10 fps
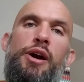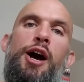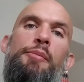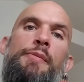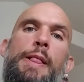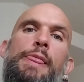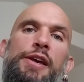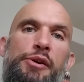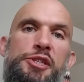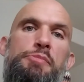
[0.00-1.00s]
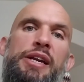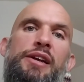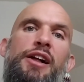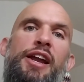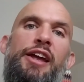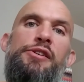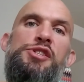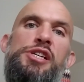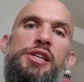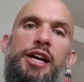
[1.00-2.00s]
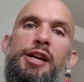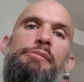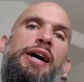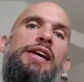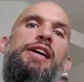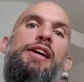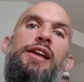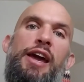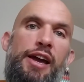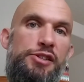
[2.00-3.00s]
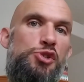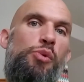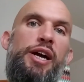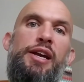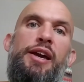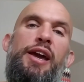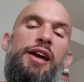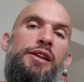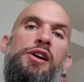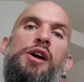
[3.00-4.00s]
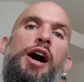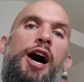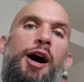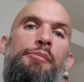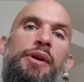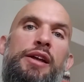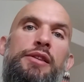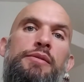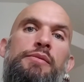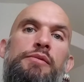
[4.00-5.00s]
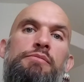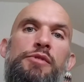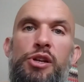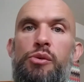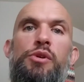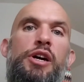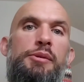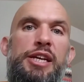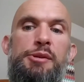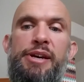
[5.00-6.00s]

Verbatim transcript: um, you know, expending a lot of energy, a lot of body heat, and sweating, and um, and you know, going to need to be